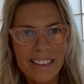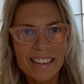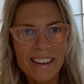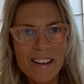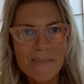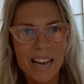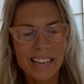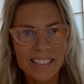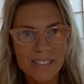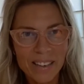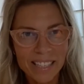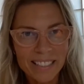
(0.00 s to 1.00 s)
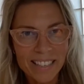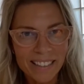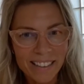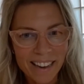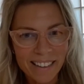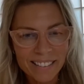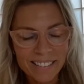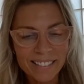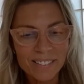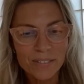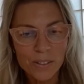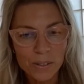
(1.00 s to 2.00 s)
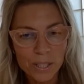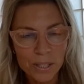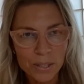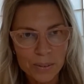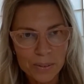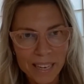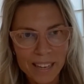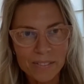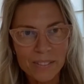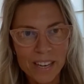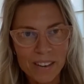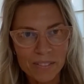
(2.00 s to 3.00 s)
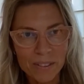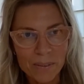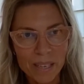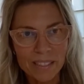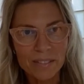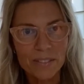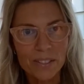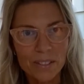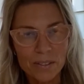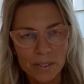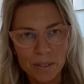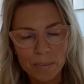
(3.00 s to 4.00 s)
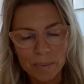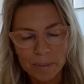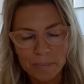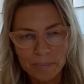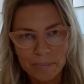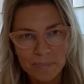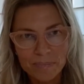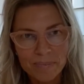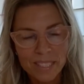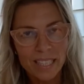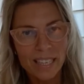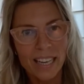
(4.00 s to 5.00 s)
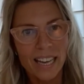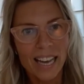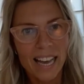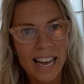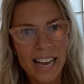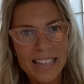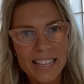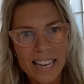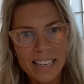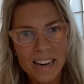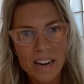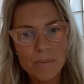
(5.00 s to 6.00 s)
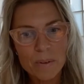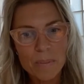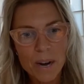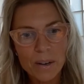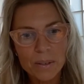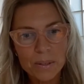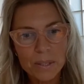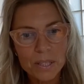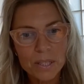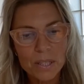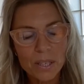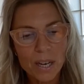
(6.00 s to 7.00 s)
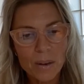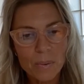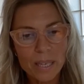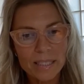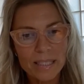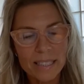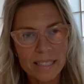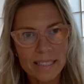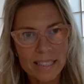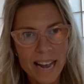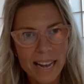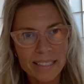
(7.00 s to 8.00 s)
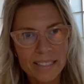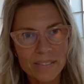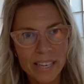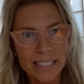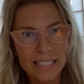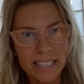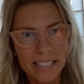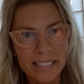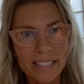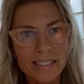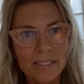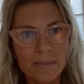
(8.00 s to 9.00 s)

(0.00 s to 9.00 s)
that I'm activating that for you and for everyone and for the group. And then I will post once it's activated.